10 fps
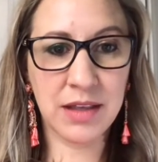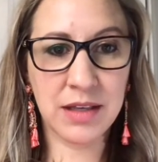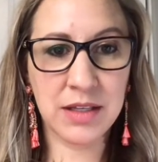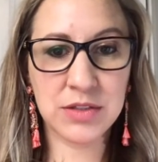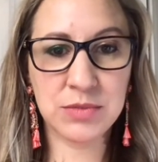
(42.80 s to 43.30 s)

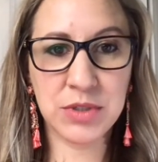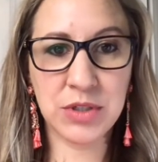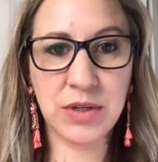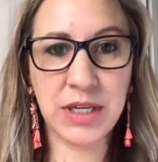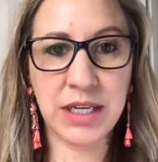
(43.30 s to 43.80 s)
So I'm going to
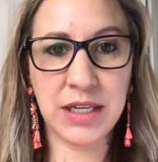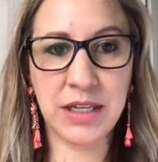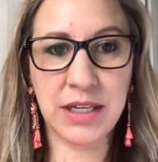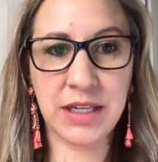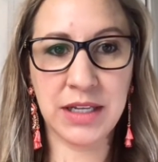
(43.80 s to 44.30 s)
go ahead
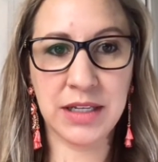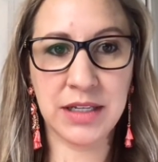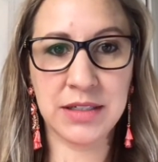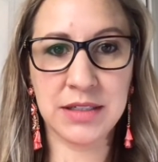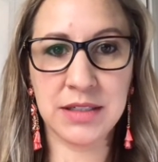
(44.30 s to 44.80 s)
and